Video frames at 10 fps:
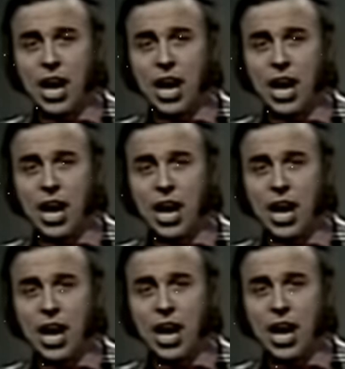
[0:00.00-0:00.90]

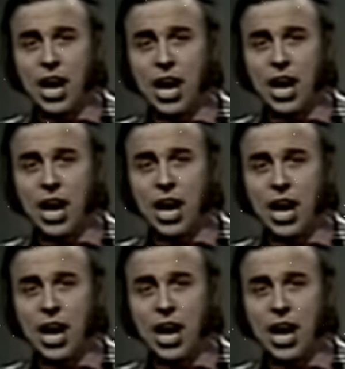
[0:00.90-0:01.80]

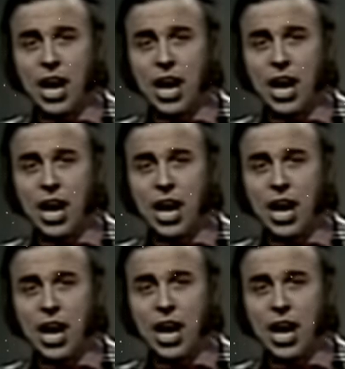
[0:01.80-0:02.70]

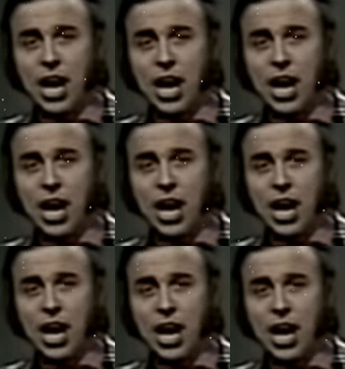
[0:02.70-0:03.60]

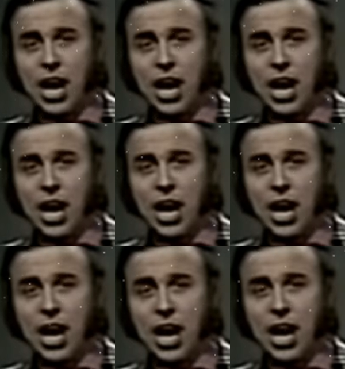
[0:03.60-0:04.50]
The person shown says nothing.